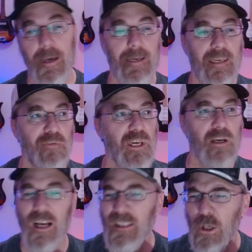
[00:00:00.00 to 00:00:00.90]
giving
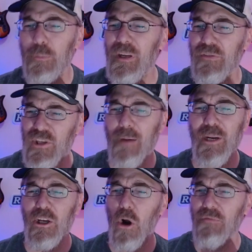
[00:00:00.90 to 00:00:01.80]
a little bit of Simon &
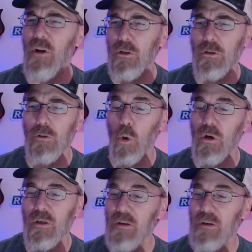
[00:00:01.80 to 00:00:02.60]
Garfunkel, or,